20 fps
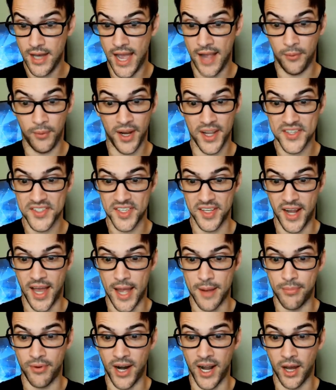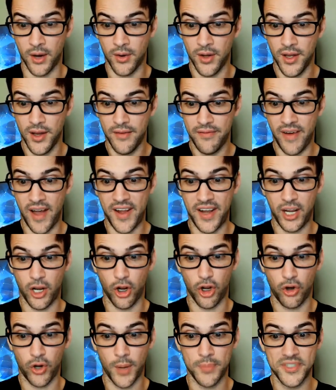I raised an eyebrow, finding
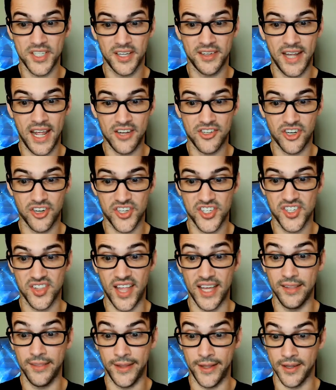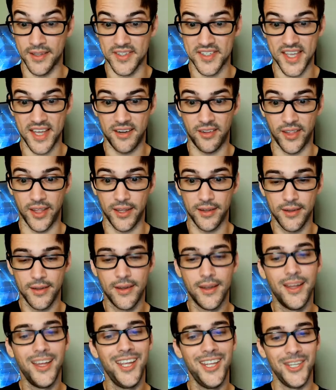her cryptic nature slightly unsettling.
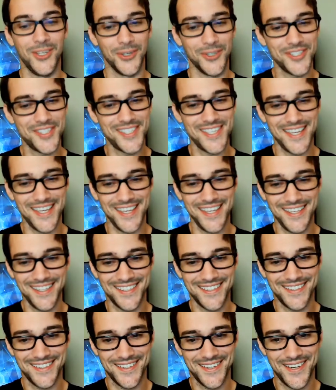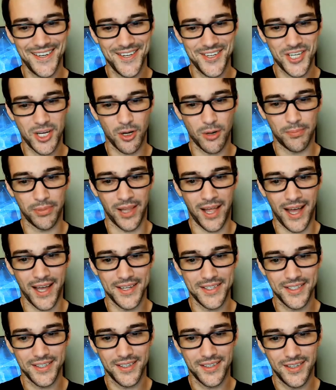"You'll see," she
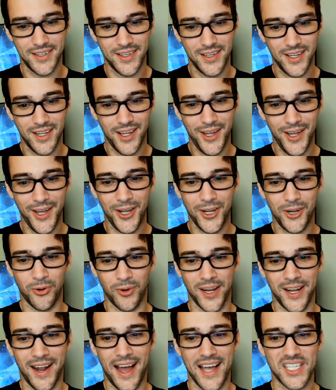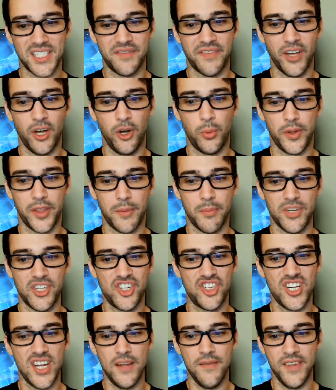replied. Green eyes filled with a
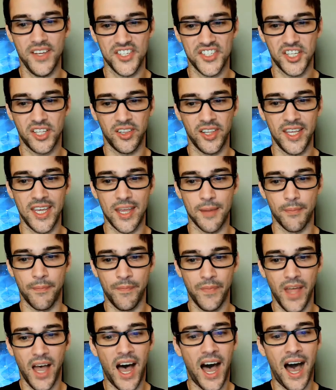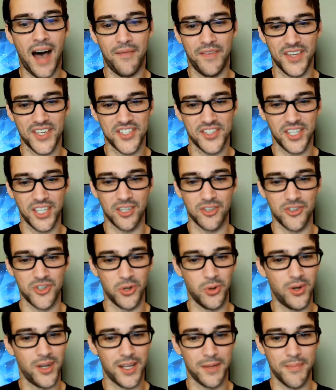mischievous gleam, obviously
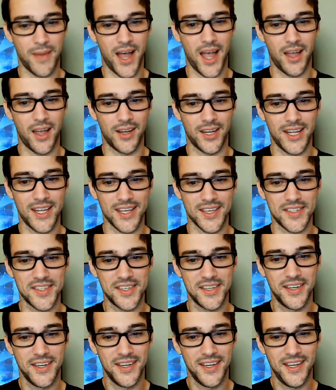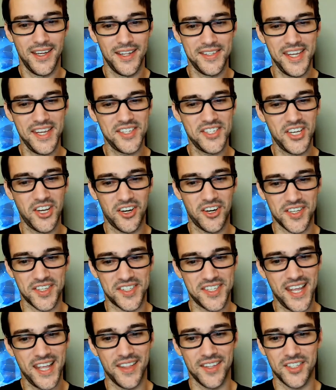enjoying my unease. It's easier to
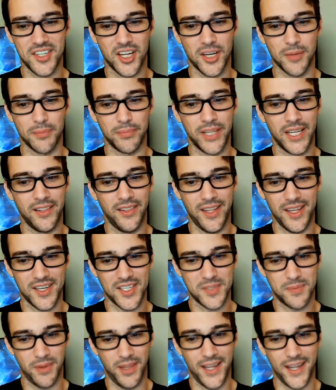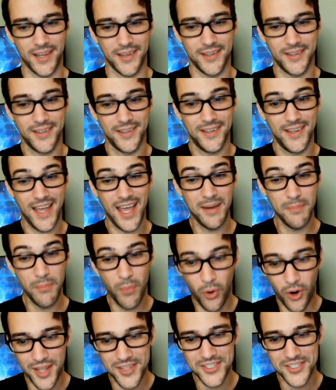see than to completely explain, and
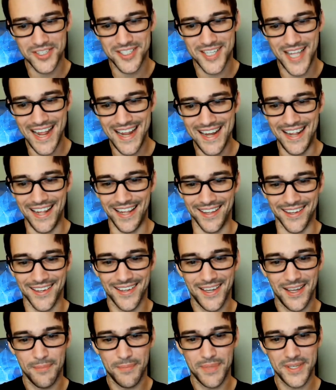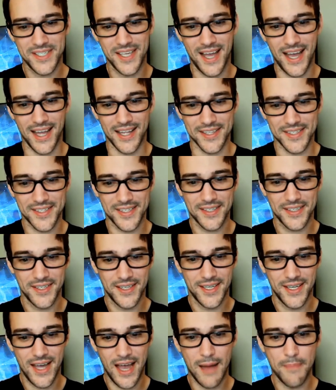more entertaining. Besides,
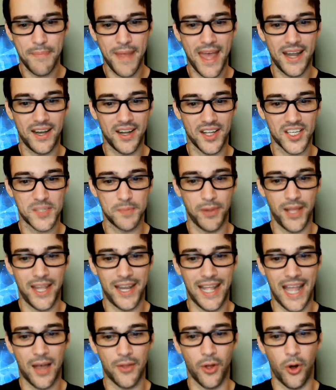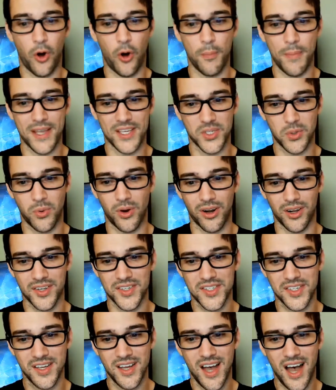I'm bad at explaining how the whole mess
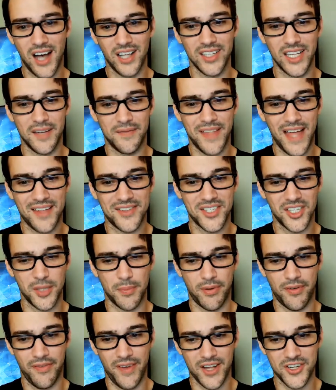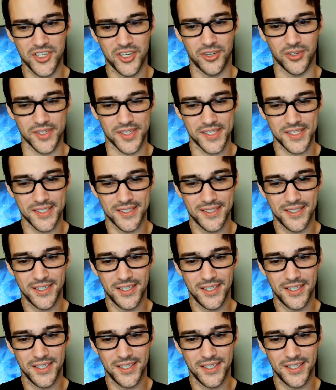works. I'll leave that to the professionals.